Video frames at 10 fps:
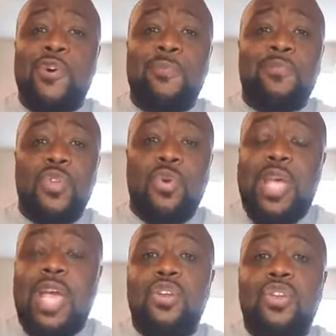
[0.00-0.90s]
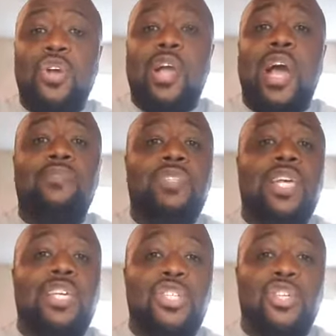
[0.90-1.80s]
you know, cater your
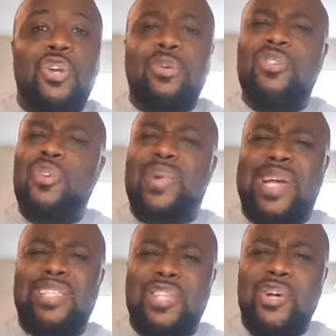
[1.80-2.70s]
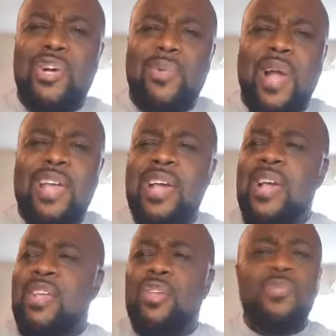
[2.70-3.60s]
conversation. You know that song, right?
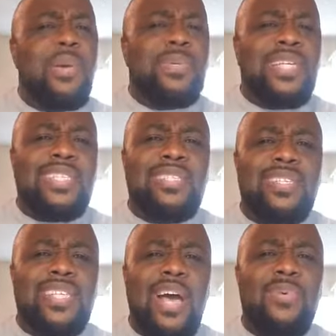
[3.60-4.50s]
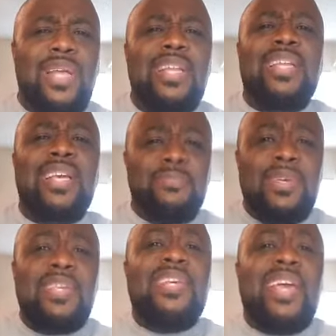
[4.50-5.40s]
You remember Destiny Child when that, let
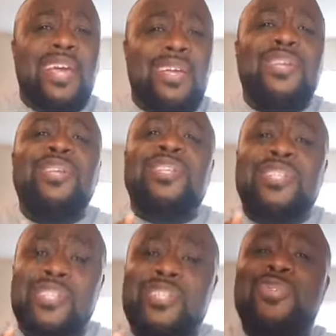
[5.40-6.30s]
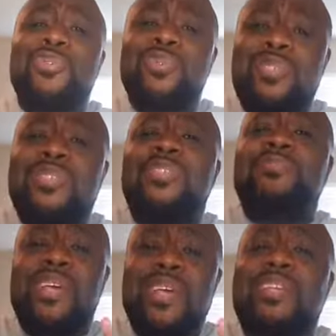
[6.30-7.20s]
me cater to you,
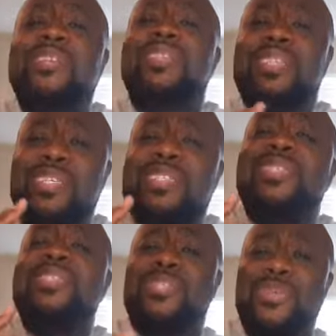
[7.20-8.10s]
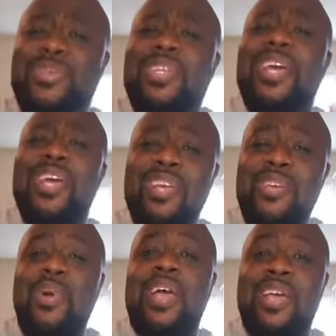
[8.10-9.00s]
this is your day,
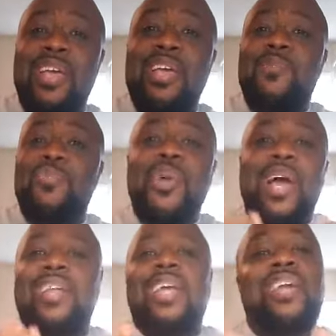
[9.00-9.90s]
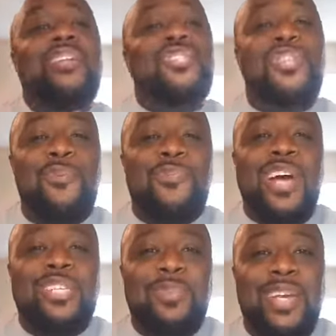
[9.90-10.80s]
right? You got to cater to your
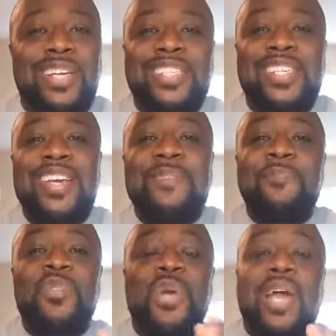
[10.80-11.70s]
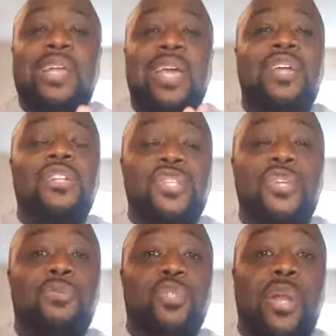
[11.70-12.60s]
prospects. You got to cater to
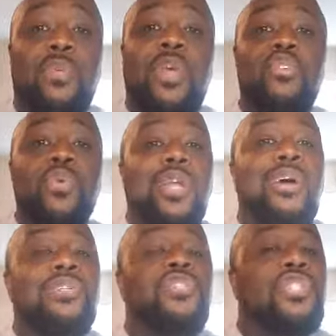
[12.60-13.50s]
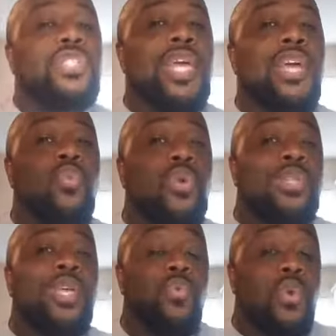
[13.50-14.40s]
them so that way you can understand what
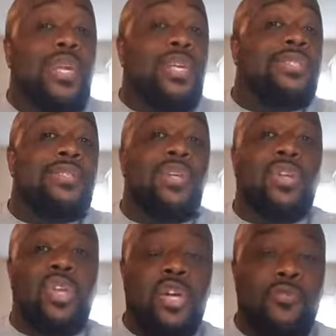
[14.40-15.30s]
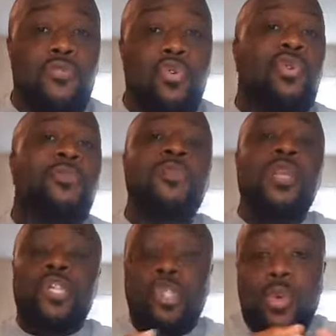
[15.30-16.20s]
it is that they're looking for.
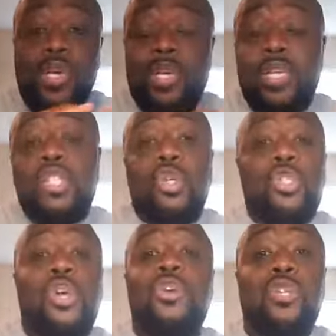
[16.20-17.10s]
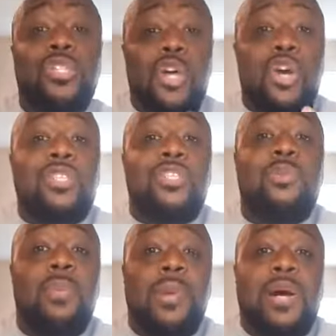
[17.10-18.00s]
So when it is your turn to talk to them
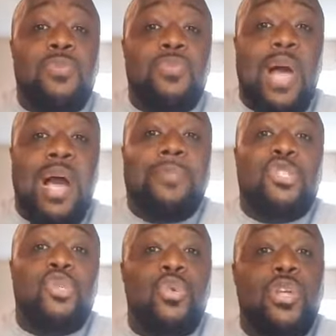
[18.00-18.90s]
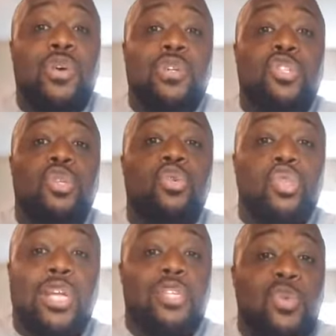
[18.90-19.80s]
about the opportunity or the
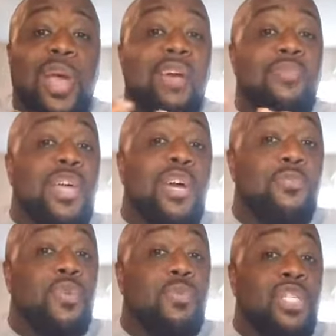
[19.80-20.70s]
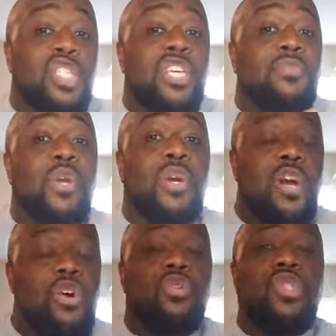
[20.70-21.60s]
solution that you have to help them achieve their
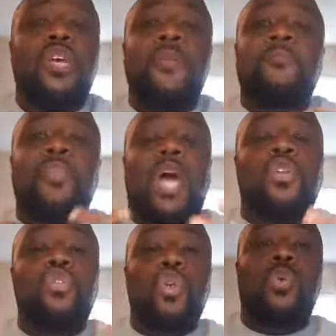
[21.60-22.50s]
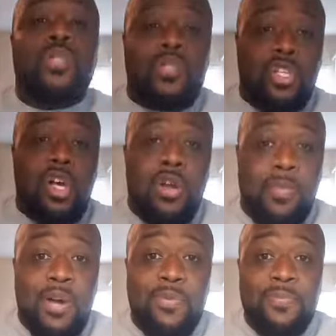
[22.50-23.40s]
goals, now you know what to talk about.